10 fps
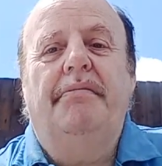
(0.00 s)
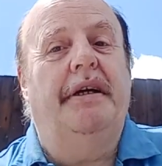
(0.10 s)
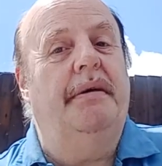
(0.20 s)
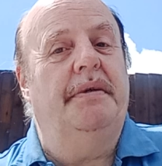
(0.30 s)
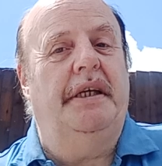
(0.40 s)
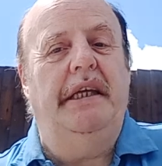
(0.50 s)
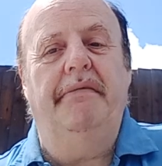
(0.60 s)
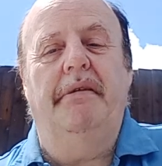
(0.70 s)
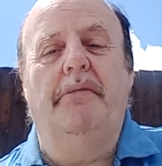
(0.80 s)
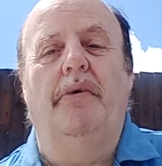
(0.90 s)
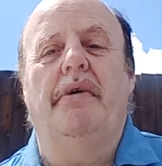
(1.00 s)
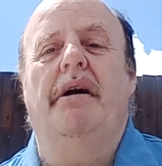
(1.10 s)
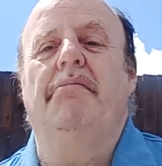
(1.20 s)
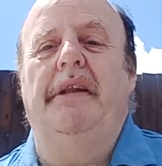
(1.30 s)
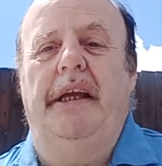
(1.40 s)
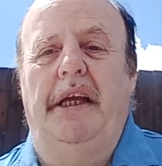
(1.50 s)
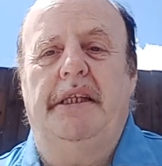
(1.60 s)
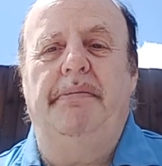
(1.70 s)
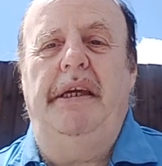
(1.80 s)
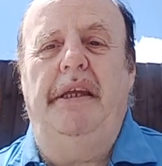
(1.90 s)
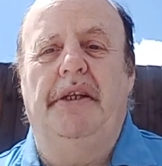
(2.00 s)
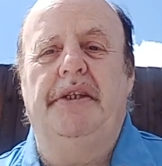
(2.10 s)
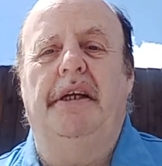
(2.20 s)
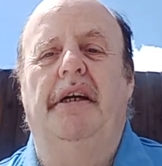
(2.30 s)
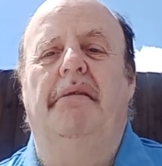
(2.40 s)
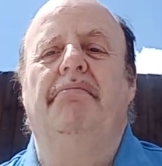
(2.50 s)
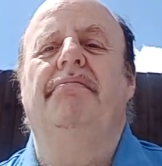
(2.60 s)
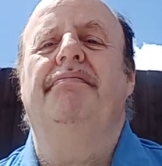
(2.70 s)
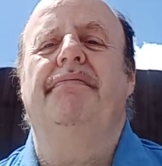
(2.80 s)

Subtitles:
But there was an even more humbling experience to come.